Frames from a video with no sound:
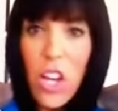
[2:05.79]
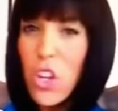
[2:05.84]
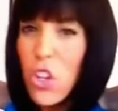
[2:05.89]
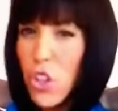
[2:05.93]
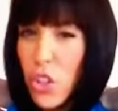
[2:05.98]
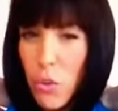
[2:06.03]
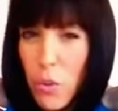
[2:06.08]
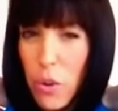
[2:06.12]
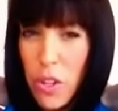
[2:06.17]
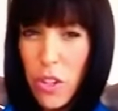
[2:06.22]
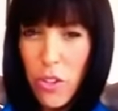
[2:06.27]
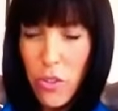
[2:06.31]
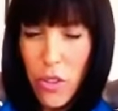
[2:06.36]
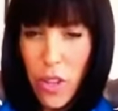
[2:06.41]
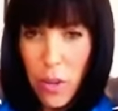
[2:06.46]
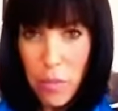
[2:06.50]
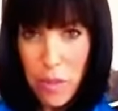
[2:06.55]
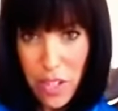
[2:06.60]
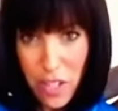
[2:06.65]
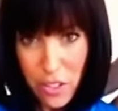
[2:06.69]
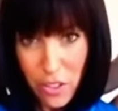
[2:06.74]
You don't want to do
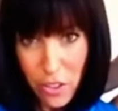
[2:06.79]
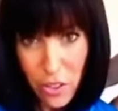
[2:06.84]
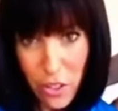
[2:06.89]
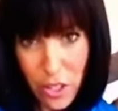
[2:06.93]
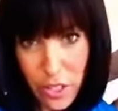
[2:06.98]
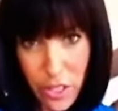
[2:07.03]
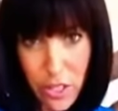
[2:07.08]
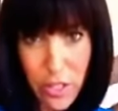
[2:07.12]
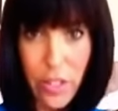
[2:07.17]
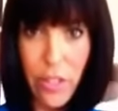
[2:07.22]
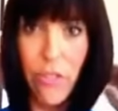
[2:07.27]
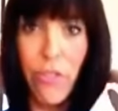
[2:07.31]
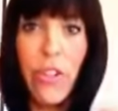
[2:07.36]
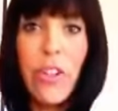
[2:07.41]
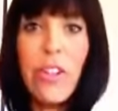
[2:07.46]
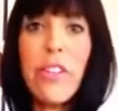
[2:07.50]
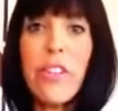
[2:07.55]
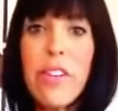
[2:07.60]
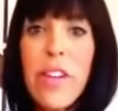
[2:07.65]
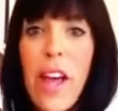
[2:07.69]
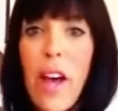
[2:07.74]
that because look at the
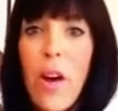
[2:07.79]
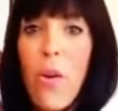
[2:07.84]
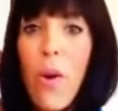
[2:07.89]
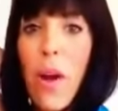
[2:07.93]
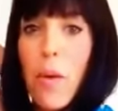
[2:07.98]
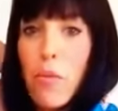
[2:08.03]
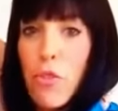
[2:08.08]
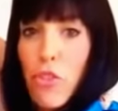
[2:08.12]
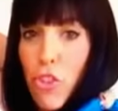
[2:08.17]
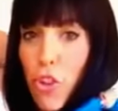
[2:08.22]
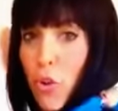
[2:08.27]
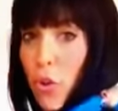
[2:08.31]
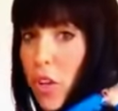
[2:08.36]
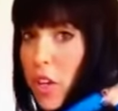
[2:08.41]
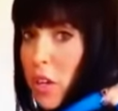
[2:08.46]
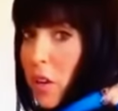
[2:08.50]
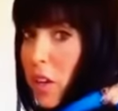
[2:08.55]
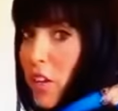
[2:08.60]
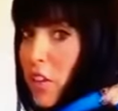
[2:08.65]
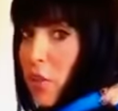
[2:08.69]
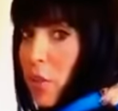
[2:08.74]
difference. Now I'm
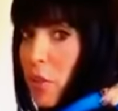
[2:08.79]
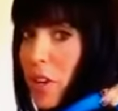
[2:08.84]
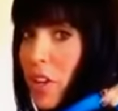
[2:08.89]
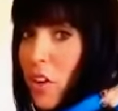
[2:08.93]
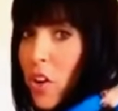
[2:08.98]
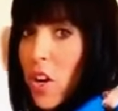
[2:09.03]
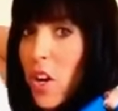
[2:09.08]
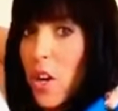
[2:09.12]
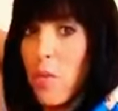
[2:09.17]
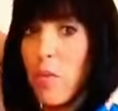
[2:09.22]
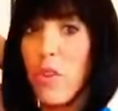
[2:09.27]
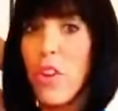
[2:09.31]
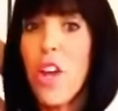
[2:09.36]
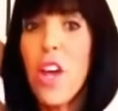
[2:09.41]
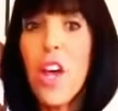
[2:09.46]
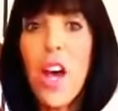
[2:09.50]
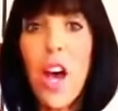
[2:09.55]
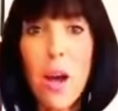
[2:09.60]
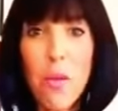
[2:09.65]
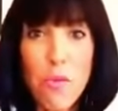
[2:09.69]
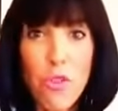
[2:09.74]
choking under my arms,
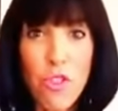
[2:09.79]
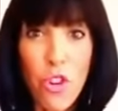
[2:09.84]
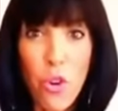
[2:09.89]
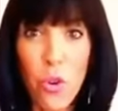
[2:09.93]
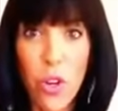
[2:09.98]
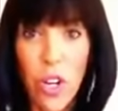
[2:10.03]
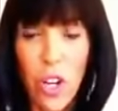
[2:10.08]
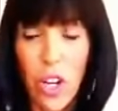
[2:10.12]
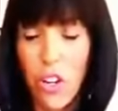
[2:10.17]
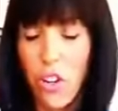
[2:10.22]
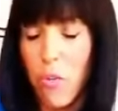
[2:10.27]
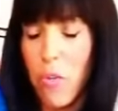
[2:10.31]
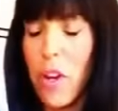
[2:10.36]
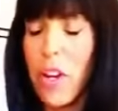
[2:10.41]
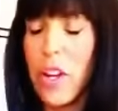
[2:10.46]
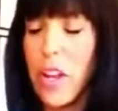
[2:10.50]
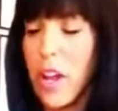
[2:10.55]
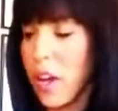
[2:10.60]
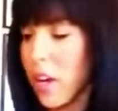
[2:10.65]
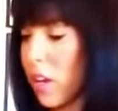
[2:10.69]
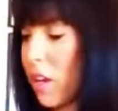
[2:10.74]
I'm choking under my
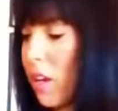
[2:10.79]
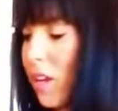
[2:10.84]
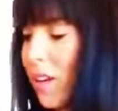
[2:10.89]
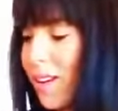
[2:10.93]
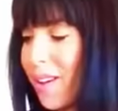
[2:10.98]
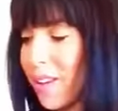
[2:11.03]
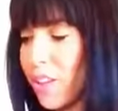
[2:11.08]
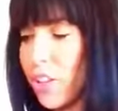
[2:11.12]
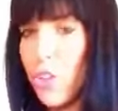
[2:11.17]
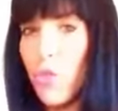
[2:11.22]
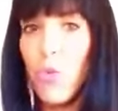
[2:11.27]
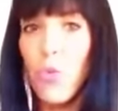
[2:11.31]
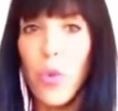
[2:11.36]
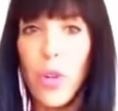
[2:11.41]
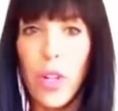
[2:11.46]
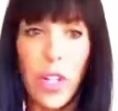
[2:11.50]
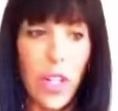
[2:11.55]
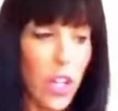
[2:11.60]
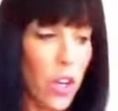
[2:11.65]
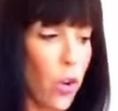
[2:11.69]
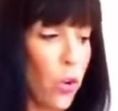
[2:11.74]
neck. You
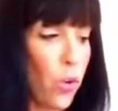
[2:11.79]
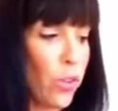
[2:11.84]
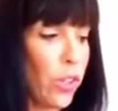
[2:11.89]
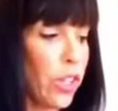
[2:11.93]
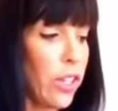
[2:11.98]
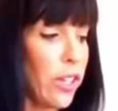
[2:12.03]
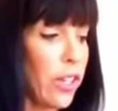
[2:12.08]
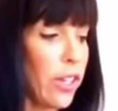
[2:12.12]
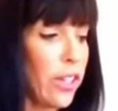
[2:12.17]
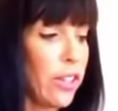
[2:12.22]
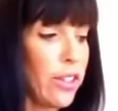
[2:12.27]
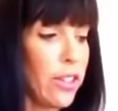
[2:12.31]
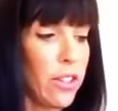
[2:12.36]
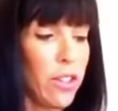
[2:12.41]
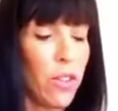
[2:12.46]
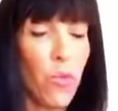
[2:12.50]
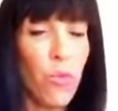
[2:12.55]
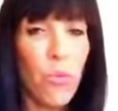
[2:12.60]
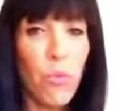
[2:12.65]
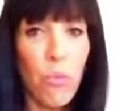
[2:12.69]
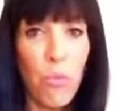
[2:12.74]
really only need
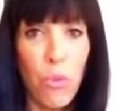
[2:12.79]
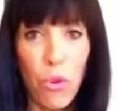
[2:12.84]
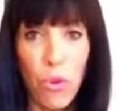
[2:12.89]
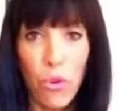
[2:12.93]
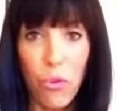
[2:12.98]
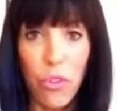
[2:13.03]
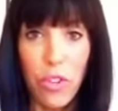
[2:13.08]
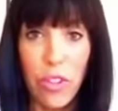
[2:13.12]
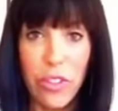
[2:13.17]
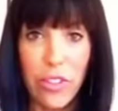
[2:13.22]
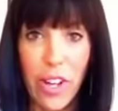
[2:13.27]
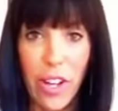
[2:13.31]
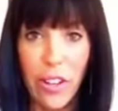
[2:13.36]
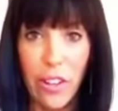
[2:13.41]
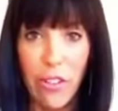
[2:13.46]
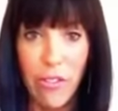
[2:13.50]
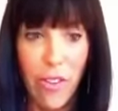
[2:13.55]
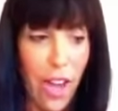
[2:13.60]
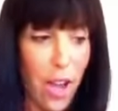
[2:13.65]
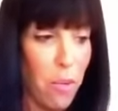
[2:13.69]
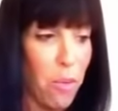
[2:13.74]
to move and style the
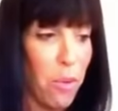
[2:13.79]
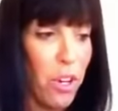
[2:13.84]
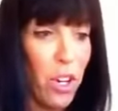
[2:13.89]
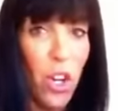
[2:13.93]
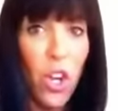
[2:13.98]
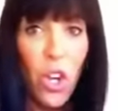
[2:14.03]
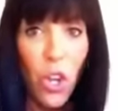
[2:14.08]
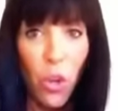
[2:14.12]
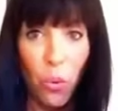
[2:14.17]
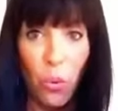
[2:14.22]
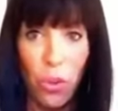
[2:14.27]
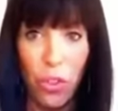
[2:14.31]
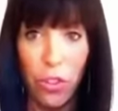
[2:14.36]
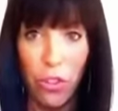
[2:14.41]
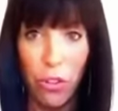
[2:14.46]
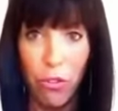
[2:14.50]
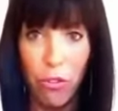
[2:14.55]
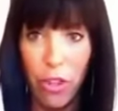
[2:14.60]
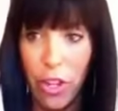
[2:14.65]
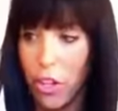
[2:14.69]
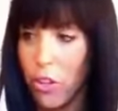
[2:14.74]
fabric with
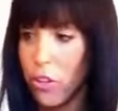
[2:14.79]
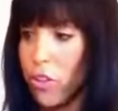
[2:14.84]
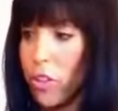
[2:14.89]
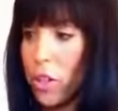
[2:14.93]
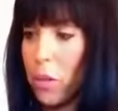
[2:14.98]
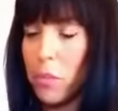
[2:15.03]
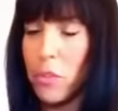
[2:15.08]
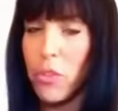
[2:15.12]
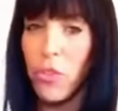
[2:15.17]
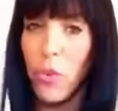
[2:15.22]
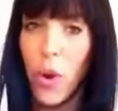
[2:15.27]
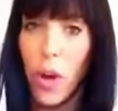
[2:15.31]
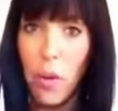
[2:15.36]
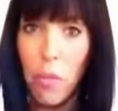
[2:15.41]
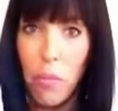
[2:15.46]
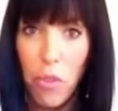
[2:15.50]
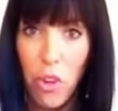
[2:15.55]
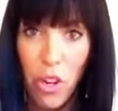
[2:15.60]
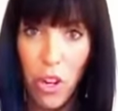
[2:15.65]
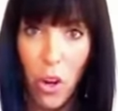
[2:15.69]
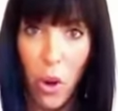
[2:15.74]
your fingertips. So
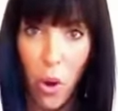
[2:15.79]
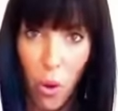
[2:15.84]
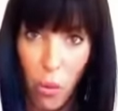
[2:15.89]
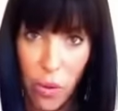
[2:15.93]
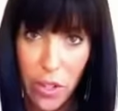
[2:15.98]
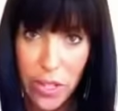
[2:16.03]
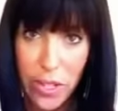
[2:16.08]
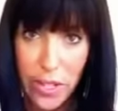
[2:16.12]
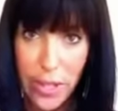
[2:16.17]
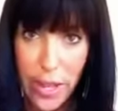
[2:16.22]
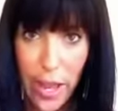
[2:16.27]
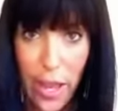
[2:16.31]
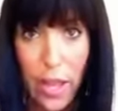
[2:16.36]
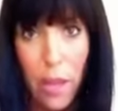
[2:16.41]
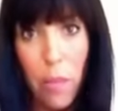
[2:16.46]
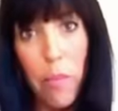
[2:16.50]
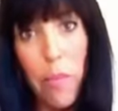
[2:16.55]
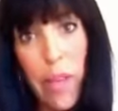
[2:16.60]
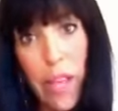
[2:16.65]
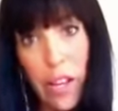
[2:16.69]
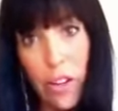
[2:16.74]
I'm gonna always
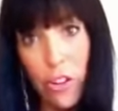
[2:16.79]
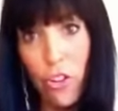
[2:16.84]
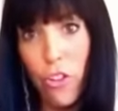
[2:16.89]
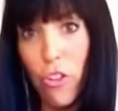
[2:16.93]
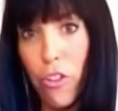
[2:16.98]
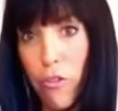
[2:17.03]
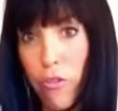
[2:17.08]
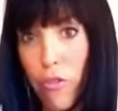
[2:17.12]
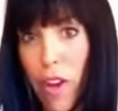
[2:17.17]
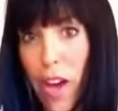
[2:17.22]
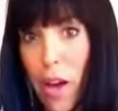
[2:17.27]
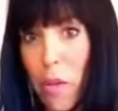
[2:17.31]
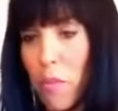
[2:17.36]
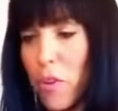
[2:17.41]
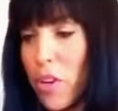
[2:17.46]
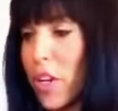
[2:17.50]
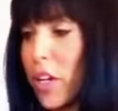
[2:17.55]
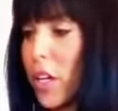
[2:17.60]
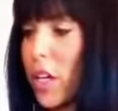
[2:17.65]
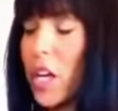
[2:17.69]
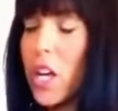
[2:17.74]
say pinch the
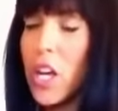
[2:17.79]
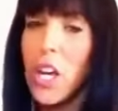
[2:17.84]
fabric.